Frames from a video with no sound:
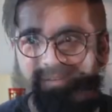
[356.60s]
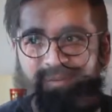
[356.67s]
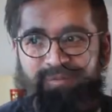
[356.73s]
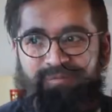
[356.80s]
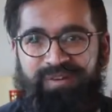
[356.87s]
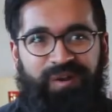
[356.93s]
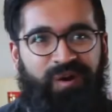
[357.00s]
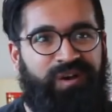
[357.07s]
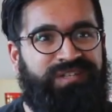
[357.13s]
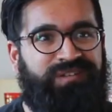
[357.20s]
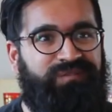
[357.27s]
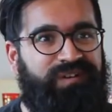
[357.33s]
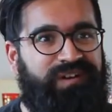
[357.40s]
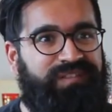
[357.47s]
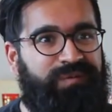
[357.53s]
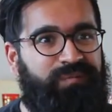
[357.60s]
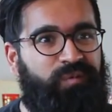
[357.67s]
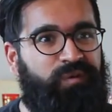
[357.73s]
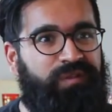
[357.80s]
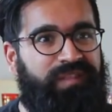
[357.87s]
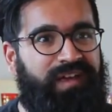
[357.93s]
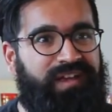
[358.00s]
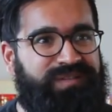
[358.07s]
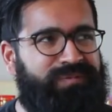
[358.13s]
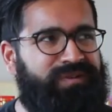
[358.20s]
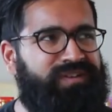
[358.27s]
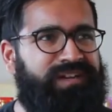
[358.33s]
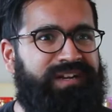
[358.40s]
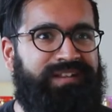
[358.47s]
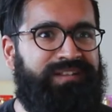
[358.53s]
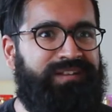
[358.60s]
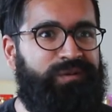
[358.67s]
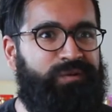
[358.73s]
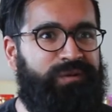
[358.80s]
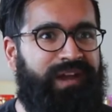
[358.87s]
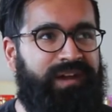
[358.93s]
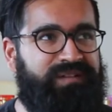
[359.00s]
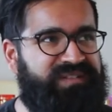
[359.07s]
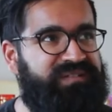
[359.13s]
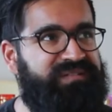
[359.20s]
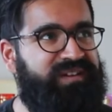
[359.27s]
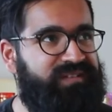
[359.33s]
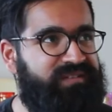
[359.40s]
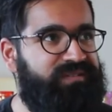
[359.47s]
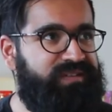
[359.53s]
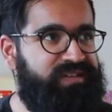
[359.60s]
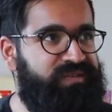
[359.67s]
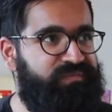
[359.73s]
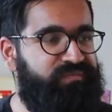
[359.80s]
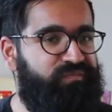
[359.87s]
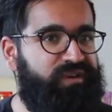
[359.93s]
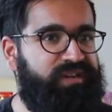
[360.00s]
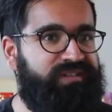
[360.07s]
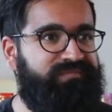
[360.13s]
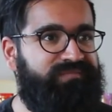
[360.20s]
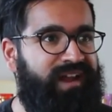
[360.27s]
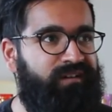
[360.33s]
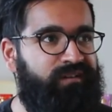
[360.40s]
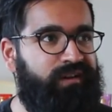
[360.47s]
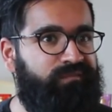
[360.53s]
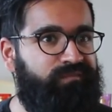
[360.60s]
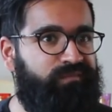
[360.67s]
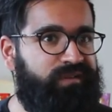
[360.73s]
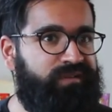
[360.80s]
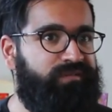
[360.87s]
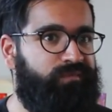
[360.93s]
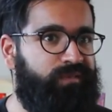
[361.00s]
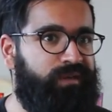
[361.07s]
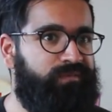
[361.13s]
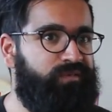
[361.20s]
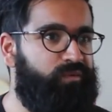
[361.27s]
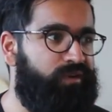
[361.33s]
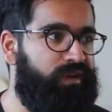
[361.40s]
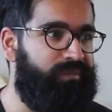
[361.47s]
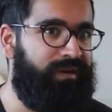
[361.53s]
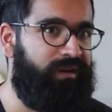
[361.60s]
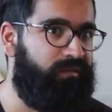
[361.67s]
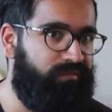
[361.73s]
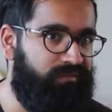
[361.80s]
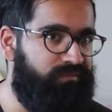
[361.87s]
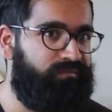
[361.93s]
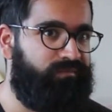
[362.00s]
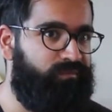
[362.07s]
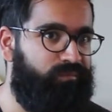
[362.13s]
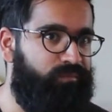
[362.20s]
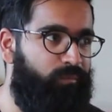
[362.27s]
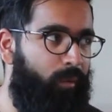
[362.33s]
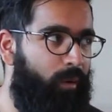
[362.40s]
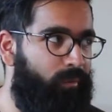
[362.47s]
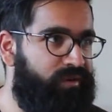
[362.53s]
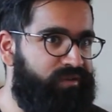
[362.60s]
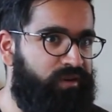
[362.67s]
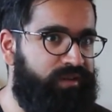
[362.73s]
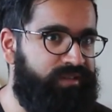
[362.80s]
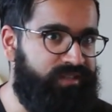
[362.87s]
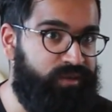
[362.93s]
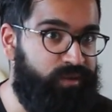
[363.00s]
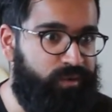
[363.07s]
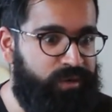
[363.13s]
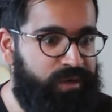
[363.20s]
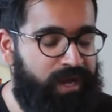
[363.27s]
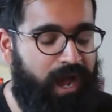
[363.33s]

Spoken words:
You couldn't really ask for anything more than that, especially in the UK. It's like, yeah, it's this Prince Harry and Prince William talking about what we're trying to do.